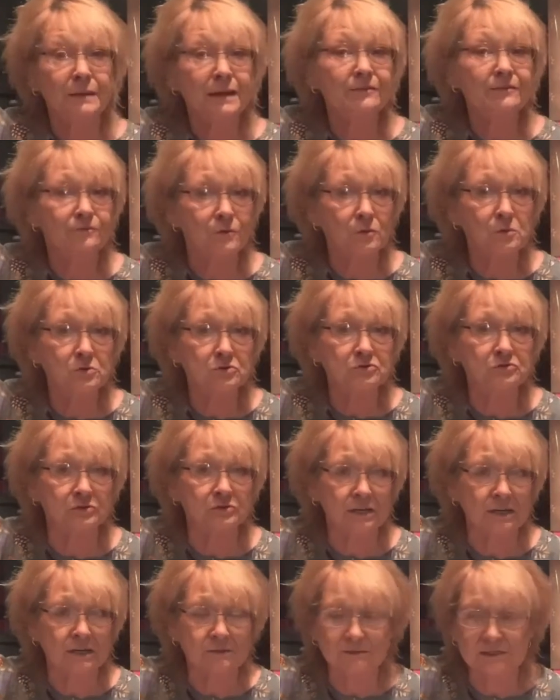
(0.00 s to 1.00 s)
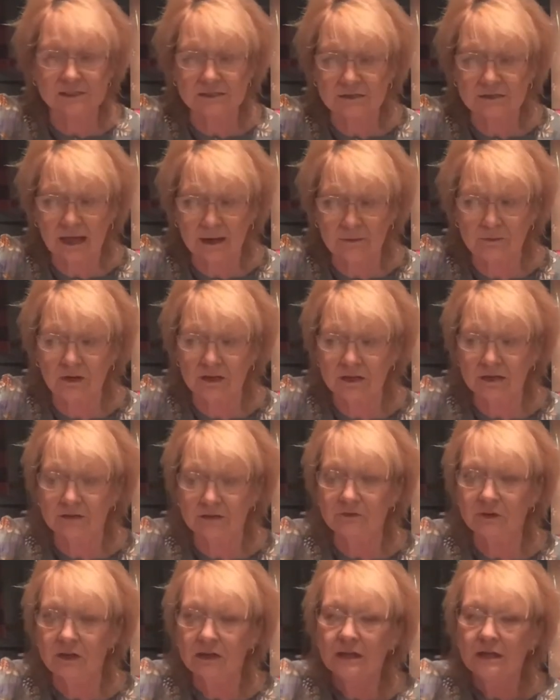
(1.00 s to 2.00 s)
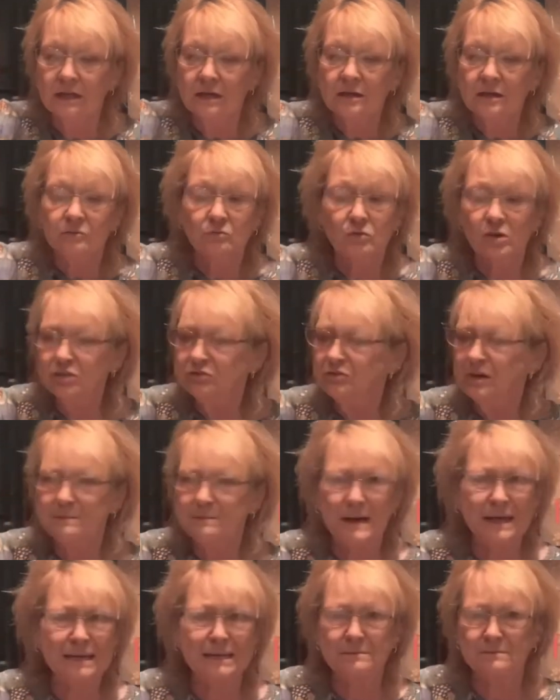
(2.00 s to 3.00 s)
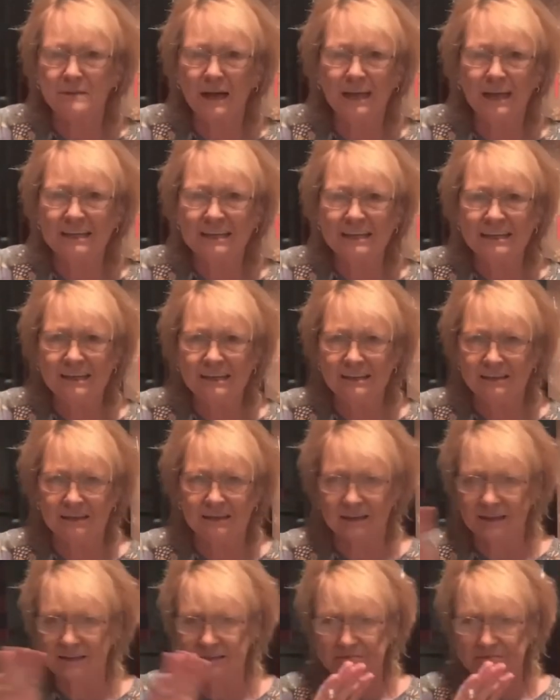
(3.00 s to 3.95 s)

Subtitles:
4 trips, I believe. One trip I didn't buy anything